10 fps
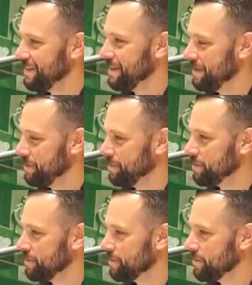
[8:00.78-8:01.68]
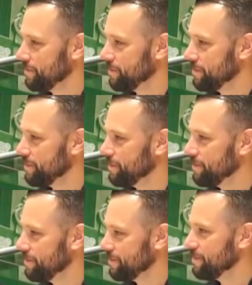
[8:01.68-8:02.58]

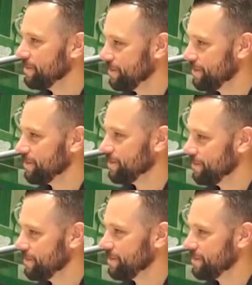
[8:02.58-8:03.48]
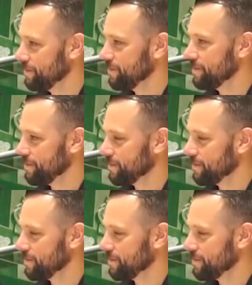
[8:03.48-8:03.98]
No words are spoken by the person on screen.